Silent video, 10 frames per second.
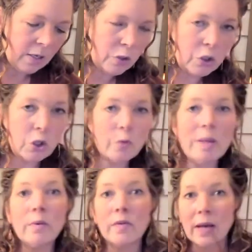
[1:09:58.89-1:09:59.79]
To
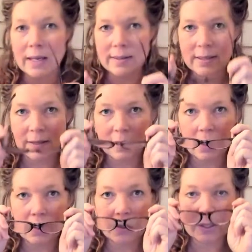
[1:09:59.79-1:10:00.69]
be revised in the
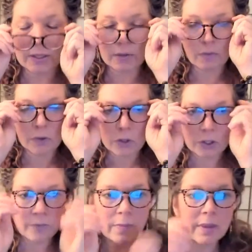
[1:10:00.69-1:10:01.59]
not too distant future.